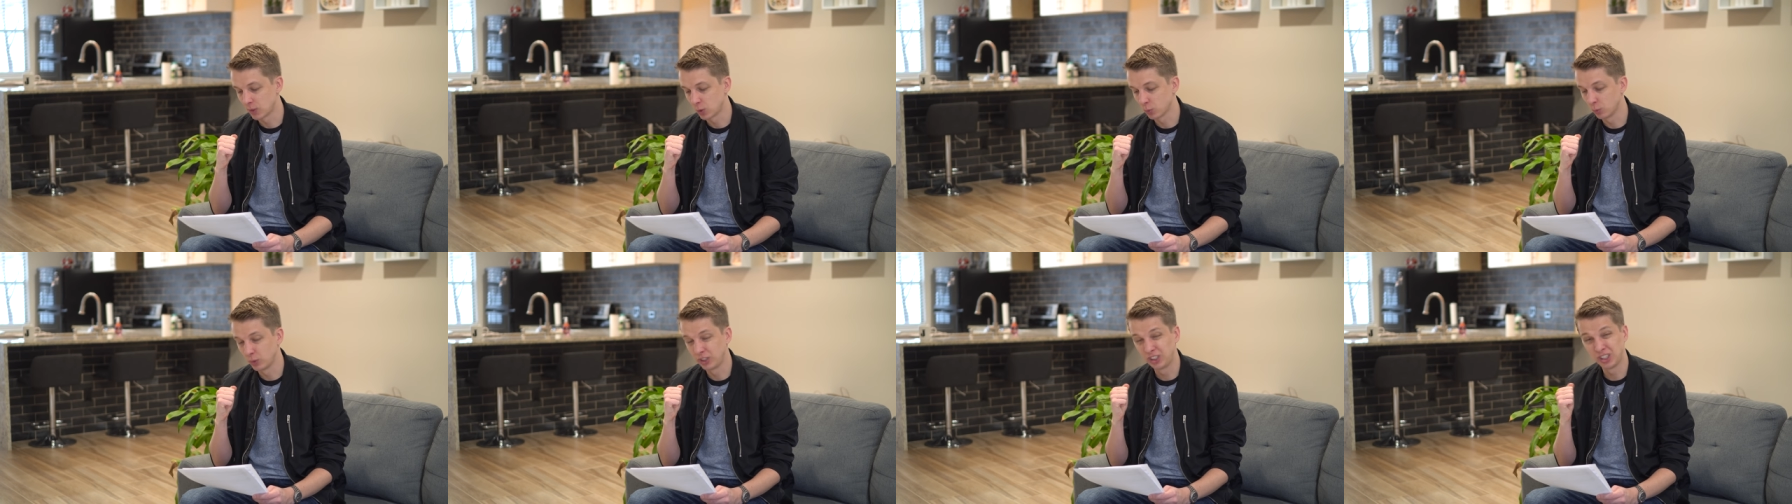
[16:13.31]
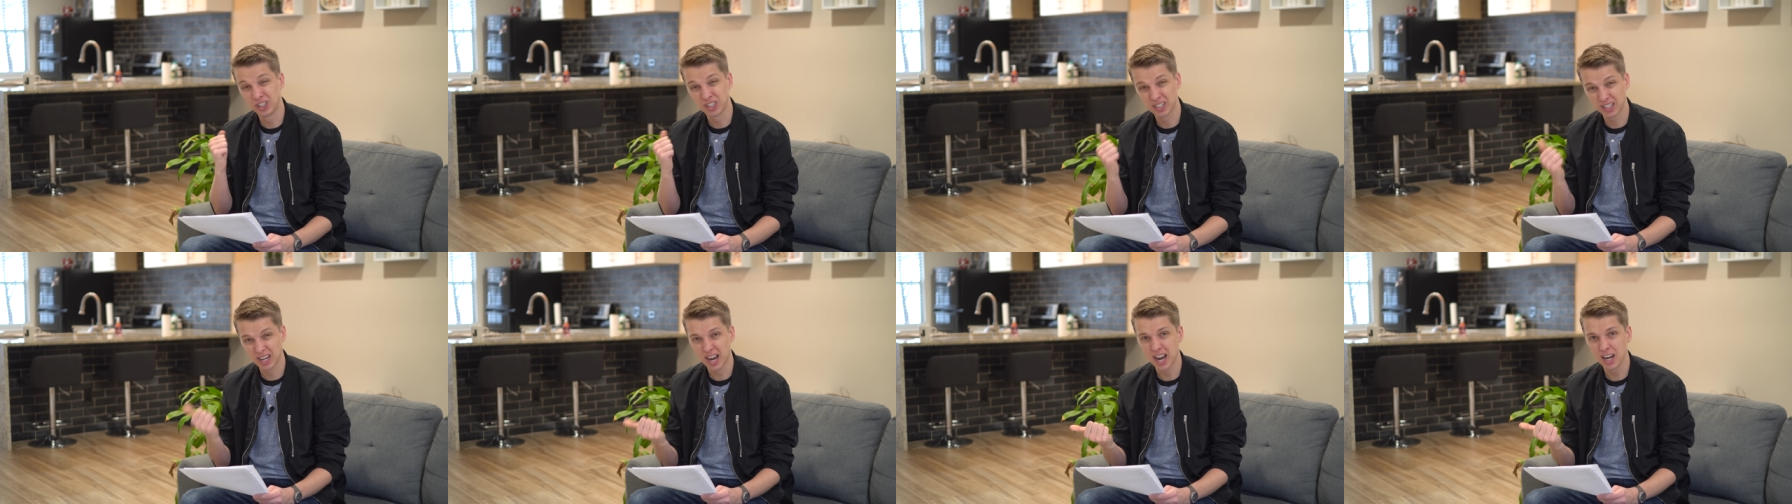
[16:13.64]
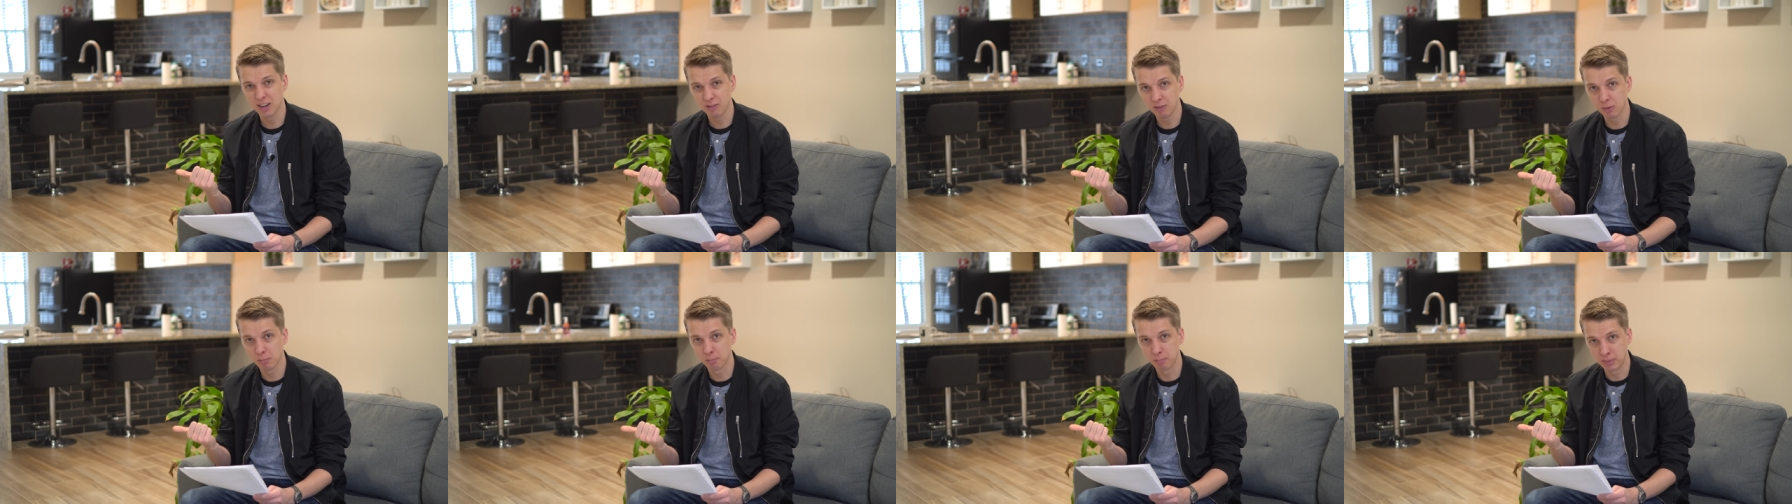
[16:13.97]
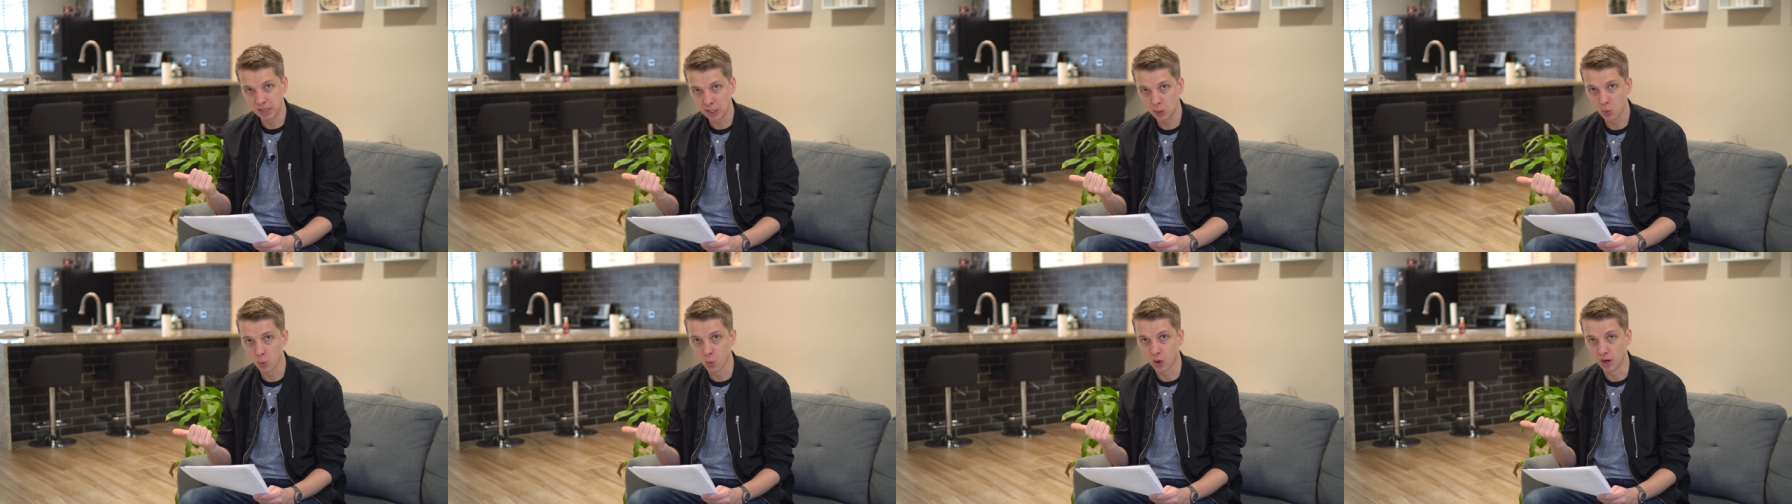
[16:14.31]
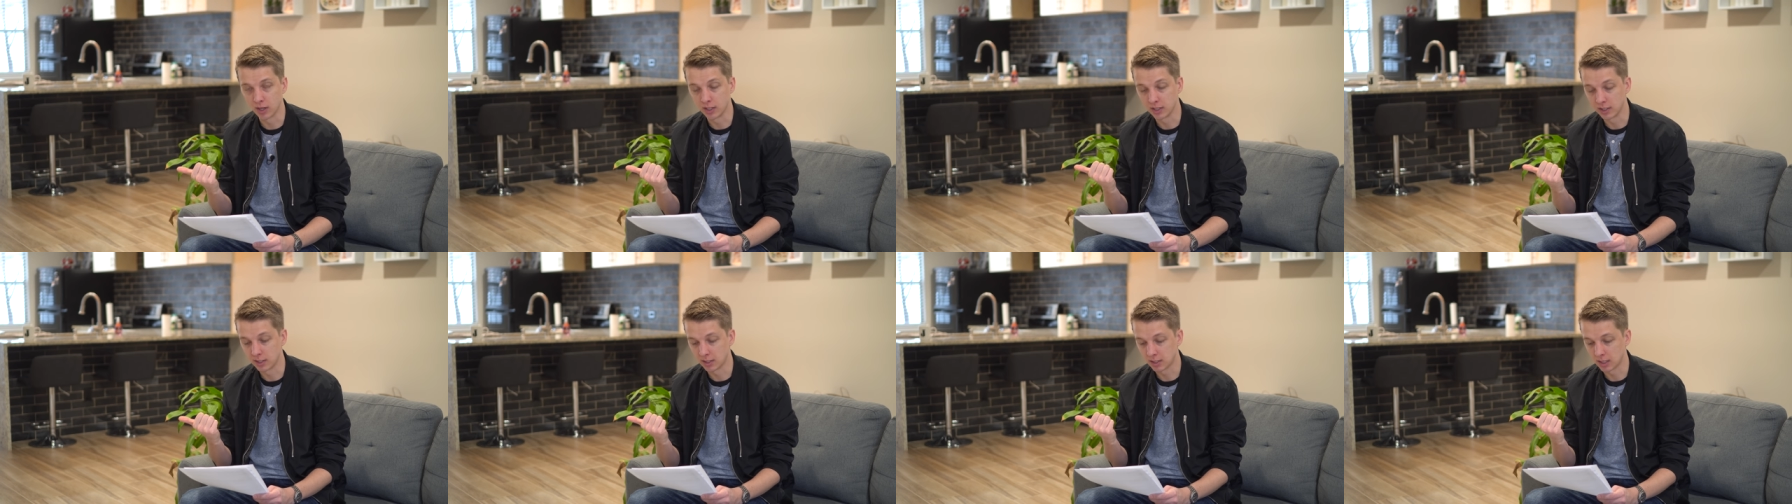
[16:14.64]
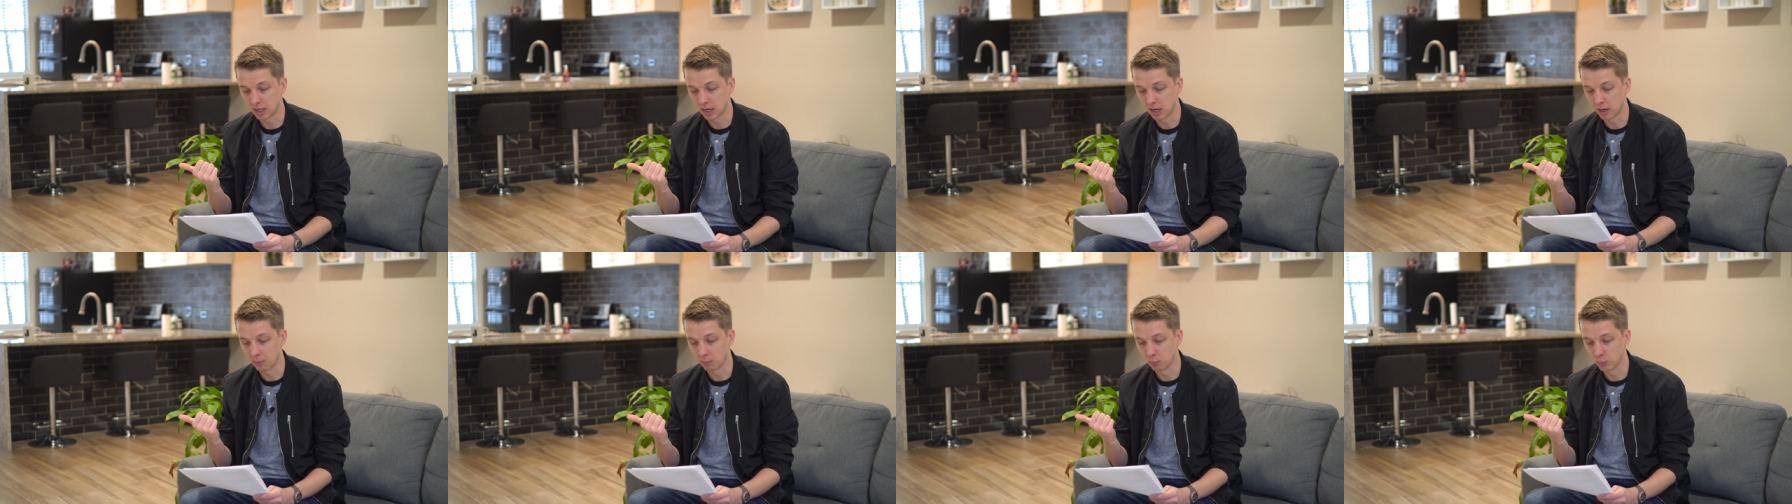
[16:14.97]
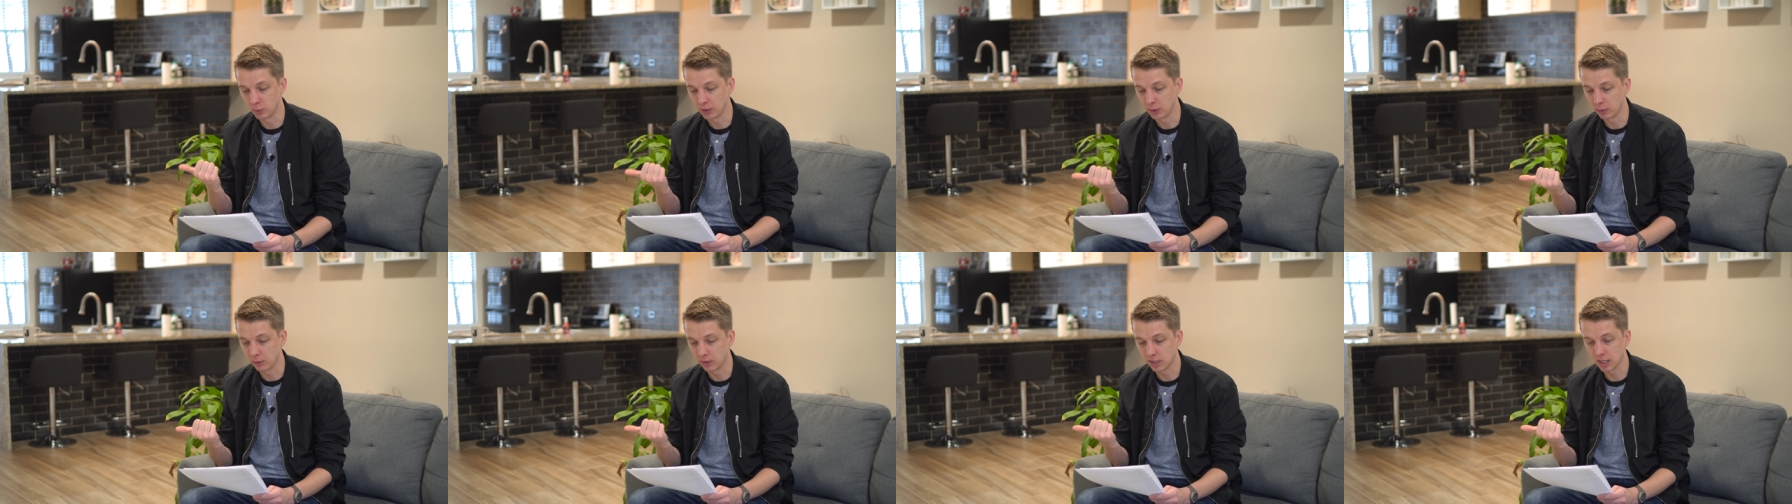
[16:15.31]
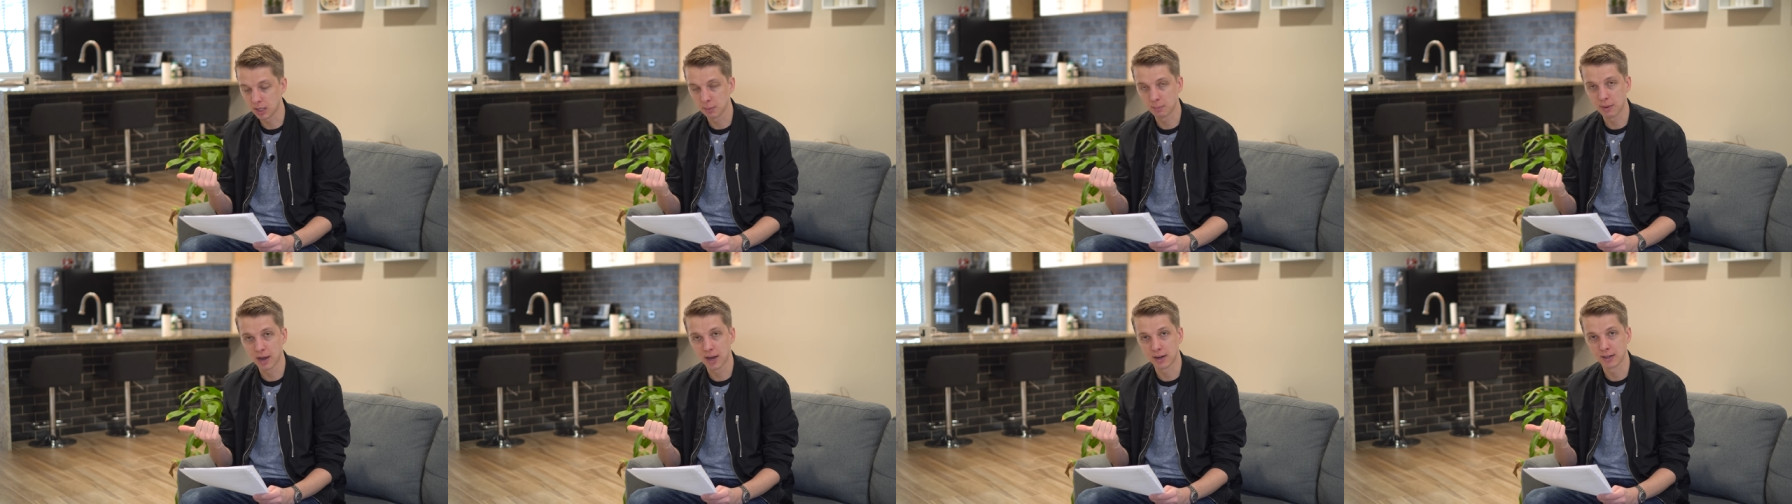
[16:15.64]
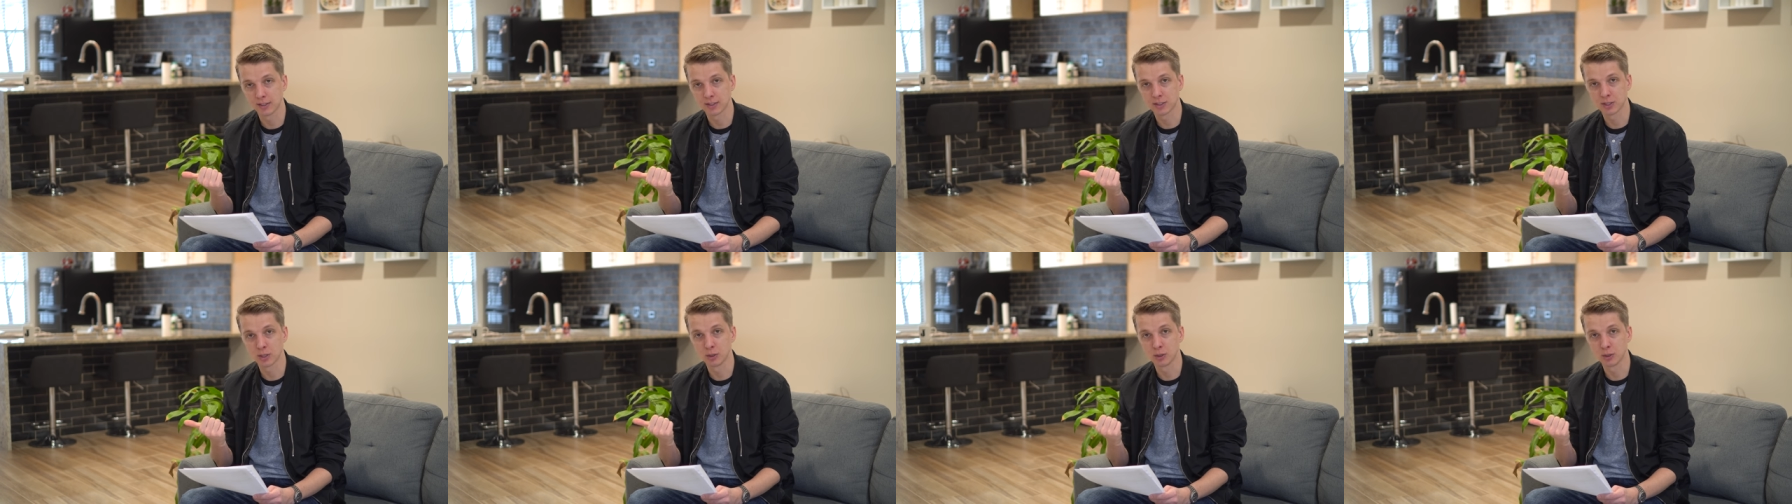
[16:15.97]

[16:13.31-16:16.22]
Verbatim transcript: which is kind of a big one um, when you think about it.